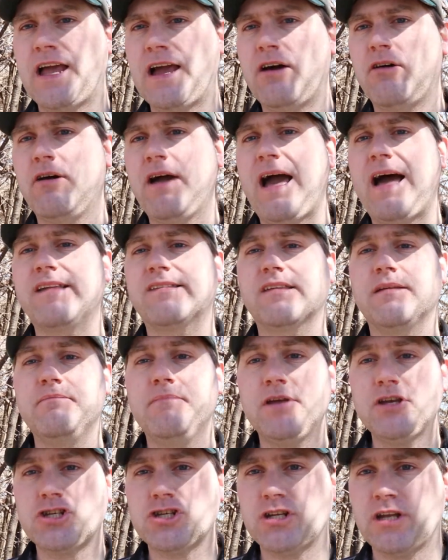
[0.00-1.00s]
Now, as a
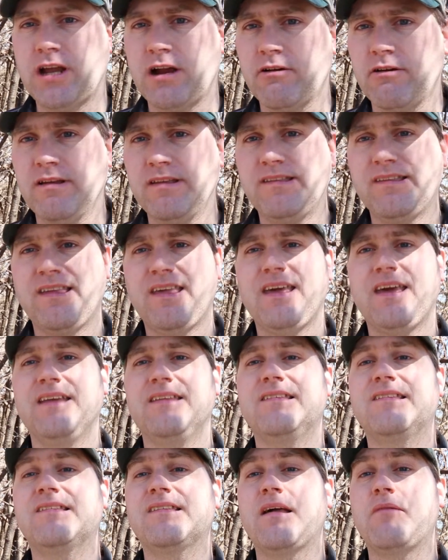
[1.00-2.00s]
missionary's
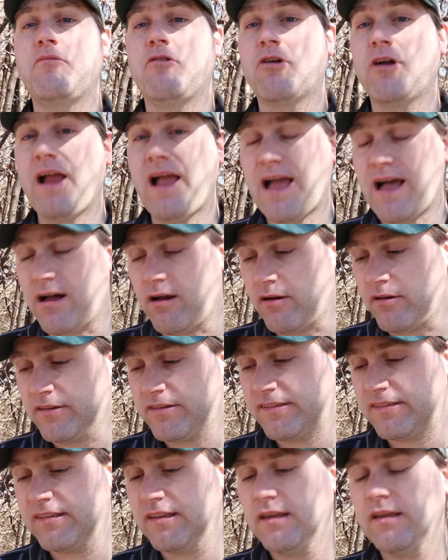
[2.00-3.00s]
kid somewhere
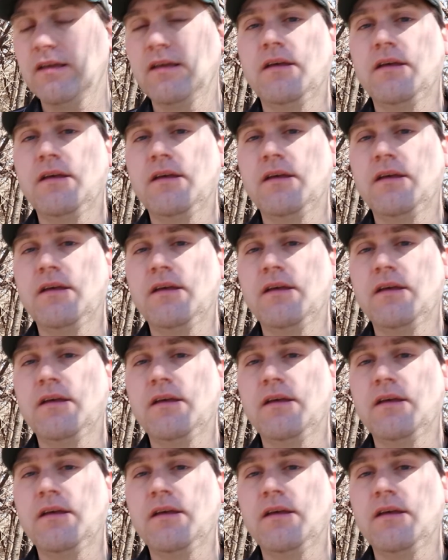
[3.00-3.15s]
else,